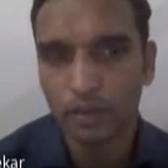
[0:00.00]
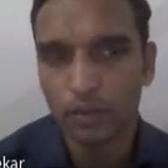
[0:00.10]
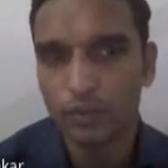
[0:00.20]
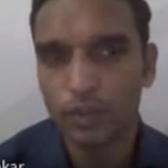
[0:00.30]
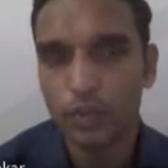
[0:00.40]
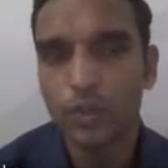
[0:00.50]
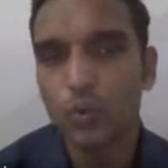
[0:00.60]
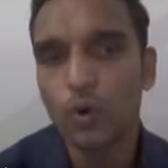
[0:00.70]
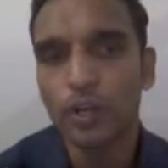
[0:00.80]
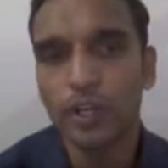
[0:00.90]
Now, whichever
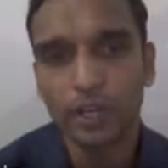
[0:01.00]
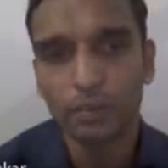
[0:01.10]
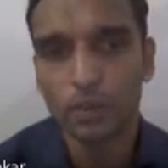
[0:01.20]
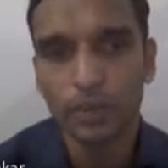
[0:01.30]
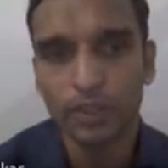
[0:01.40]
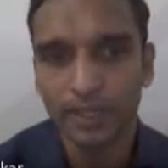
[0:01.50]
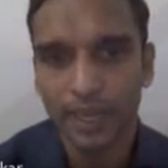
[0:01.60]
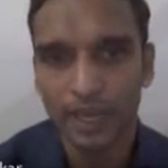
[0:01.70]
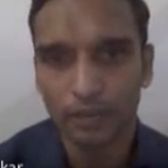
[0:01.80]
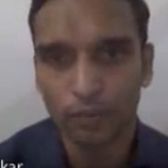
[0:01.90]
you want, it can be showing that
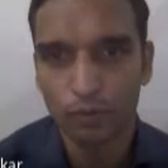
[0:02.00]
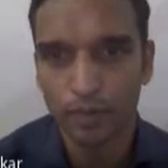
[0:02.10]
calendar for